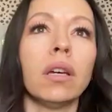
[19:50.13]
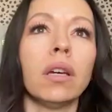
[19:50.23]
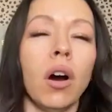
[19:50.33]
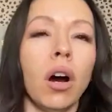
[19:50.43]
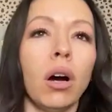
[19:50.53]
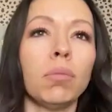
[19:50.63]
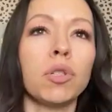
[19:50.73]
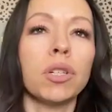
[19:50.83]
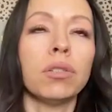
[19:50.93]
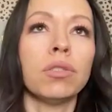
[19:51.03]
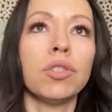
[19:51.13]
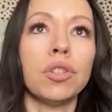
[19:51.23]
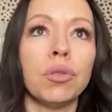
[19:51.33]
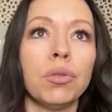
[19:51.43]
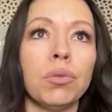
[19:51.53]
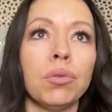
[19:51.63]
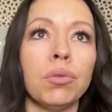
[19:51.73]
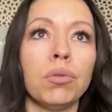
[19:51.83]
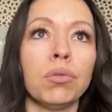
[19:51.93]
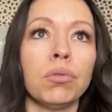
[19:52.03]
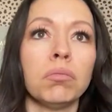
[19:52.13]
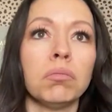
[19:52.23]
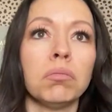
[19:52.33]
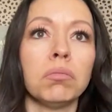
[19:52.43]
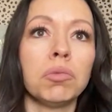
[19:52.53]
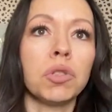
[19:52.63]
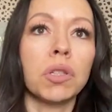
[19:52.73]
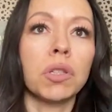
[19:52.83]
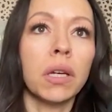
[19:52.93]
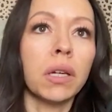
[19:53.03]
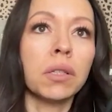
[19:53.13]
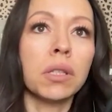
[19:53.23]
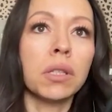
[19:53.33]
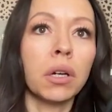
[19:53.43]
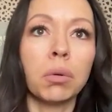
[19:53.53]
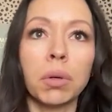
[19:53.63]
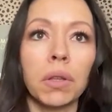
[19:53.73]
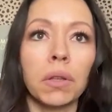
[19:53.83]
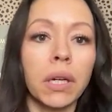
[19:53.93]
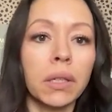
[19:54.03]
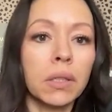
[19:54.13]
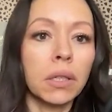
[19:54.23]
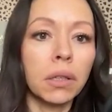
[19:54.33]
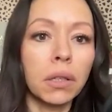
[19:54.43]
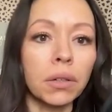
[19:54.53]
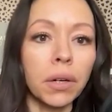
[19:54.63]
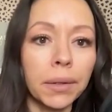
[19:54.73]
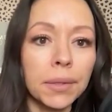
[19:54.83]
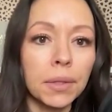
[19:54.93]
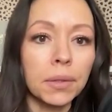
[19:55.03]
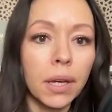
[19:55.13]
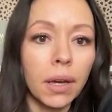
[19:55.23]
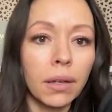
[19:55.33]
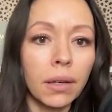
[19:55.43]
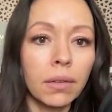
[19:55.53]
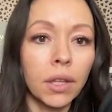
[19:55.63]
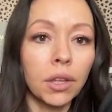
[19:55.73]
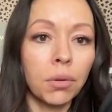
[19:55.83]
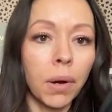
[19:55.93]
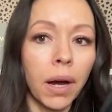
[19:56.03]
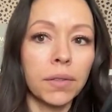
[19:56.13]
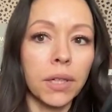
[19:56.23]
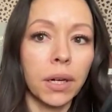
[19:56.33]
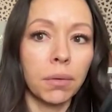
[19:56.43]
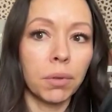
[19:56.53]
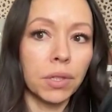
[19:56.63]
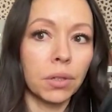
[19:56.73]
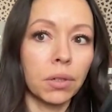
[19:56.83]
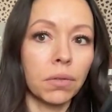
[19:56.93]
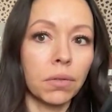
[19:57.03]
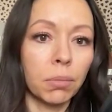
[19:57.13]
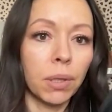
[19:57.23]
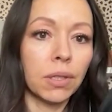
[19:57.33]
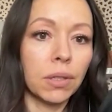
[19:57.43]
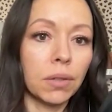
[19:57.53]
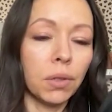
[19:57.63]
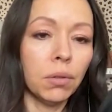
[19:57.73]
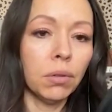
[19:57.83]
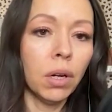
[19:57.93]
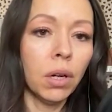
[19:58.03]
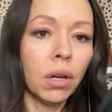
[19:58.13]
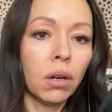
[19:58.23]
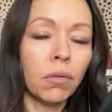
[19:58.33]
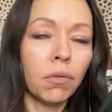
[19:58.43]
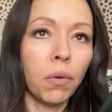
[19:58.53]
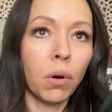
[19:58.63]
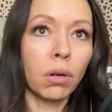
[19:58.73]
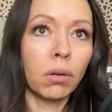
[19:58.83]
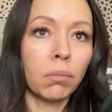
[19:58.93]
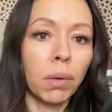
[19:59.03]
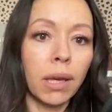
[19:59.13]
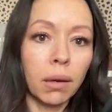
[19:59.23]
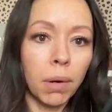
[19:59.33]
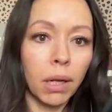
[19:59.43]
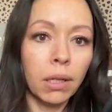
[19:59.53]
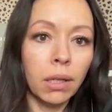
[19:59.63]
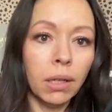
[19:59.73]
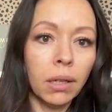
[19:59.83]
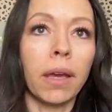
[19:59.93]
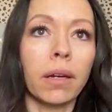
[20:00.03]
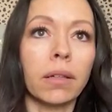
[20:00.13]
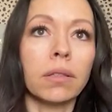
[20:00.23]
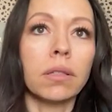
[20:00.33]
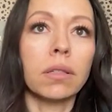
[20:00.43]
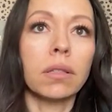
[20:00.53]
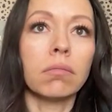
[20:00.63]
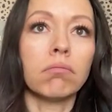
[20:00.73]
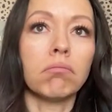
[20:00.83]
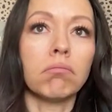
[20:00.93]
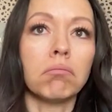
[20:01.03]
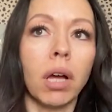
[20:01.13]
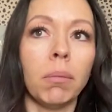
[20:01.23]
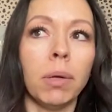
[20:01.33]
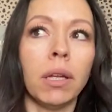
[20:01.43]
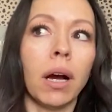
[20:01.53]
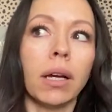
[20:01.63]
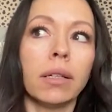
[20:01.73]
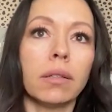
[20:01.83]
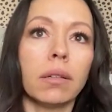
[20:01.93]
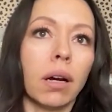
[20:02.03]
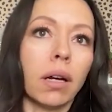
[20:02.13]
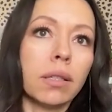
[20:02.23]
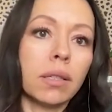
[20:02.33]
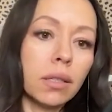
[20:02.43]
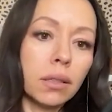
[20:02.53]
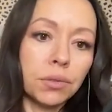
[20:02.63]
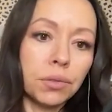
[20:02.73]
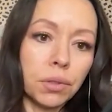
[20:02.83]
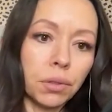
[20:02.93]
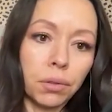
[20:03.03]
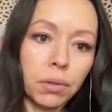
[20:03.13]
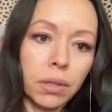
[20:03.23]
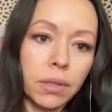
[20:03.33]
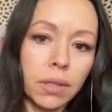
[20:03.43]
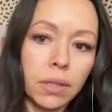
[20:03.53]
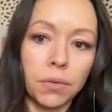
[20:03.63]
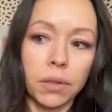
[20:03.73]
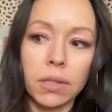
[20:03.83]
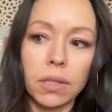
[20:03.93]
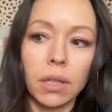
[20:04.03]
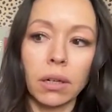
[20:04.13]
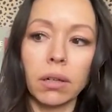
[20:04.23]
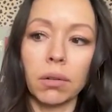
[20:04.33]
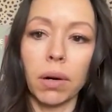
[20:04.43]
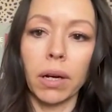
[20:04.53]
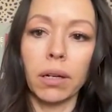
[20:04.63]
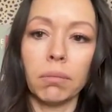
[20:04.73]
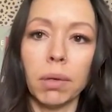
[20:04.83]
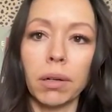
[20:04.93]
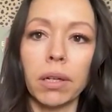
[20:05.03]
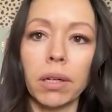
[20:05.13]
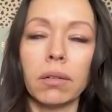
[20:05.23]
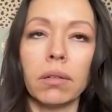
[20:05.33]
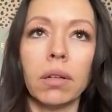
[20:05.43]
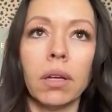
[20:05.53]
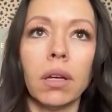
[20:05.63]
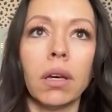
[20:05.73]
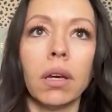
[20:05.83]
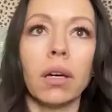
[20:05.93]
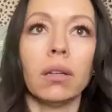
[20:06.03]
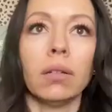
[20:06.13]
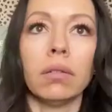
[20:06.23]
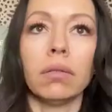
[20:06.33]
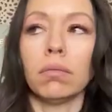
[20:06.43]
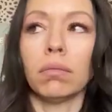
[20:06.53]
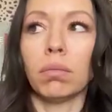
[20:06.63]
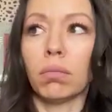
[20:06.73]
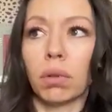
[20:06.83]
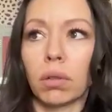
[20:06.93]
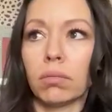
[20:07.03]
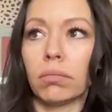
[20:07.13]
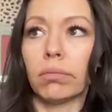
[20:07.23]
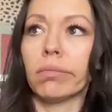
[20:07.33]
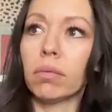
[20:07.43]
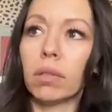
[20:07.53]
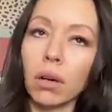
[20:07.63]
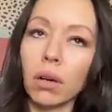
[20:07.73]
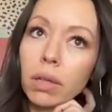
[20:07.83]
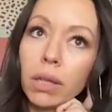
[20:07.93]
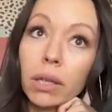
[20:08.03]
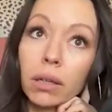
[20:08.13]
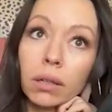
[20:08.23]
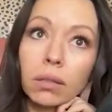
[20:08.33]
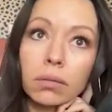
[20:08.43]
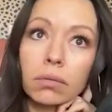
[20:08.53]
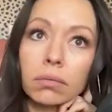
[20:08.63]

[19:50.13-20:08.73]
an option to just sit and snuggle with your kids and clean your house all day. Like you have to reserve a piece of you for making money. And I mean, I still do. It's a different scenario, right? I'm married and we're, here